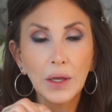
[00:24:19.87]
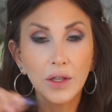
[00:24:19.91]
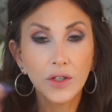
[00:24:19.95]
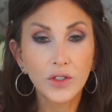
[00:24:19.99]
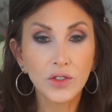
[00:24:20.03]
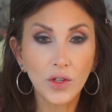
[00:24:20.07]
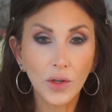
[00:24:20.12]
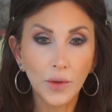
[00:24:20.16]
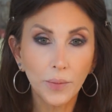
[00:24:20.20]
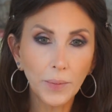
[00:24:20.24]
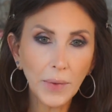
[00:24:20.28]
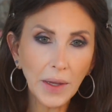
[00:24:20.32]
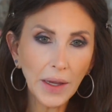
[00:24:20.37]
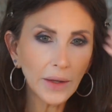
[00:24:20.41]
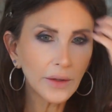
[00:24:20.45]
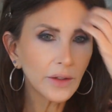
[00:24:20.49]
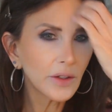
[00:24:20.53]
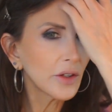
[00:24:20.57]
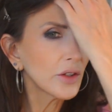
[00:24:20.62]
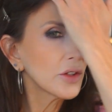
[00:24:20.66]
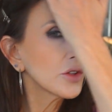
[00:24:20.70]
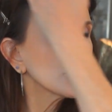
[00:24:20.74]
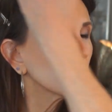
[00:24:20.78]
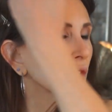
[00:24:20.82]
So I'm back
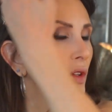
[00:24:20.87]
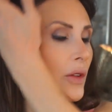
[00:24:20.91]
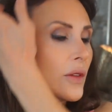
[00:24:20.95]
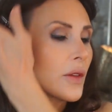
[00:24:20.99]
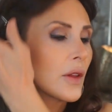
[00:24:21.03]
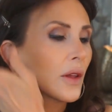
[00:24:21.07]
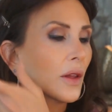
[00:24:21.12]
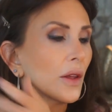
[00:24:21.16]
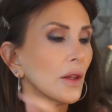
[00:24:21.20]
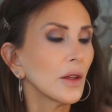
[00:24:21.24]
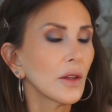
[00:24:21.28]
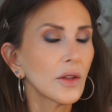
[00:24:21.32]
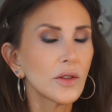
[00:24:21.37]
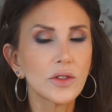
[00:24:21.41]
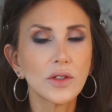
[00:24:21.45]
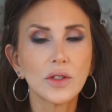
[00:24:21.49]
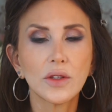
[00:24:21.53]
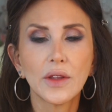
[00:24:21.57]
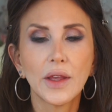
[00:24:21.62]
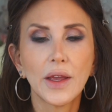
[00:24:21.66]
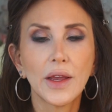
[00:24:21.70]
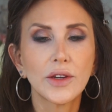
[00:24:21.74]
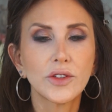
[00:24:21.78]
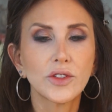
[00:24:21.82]
to using the Kiss
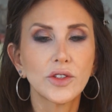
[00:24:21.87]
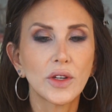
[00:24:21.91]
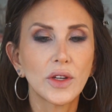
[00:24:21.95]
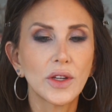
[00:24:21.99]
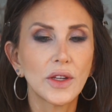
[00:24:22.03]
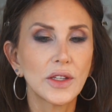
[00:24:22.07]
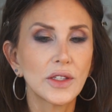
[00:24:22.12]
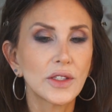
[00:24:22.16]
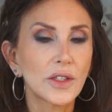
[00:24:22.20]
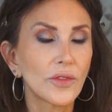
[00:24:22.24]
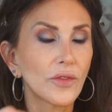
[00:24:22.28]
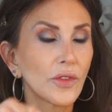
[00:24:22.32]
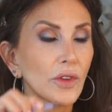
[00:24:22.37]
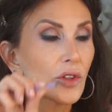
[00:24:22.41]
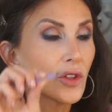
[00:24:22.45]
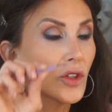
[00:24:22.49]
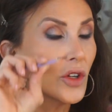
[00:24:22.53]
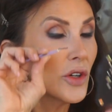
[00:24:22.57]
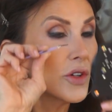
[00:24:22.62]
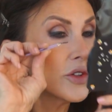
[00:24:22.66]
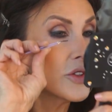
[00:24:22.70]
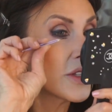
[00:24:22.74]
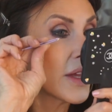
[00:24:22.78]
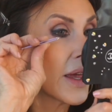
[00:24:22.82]
Lash Adhesive. It
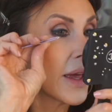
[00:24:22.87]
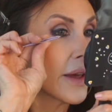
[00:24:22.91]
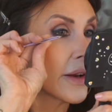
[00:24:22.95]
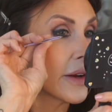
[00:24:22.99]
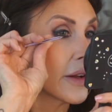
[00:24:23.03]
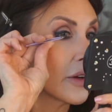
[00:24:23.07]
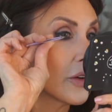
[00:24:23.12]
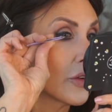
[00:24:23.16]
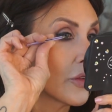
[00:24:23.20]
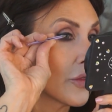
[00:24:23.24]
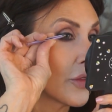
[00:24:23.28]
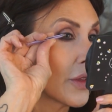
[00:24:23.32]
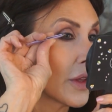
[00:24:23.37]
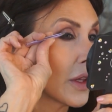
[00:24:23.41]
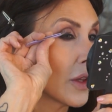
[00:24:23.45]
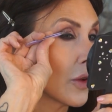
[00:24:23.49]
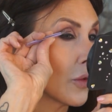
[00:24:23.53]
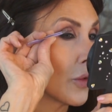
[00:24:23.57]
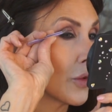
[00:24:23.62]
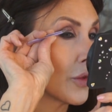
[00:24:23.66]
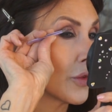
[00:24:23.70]
turns out I don't think it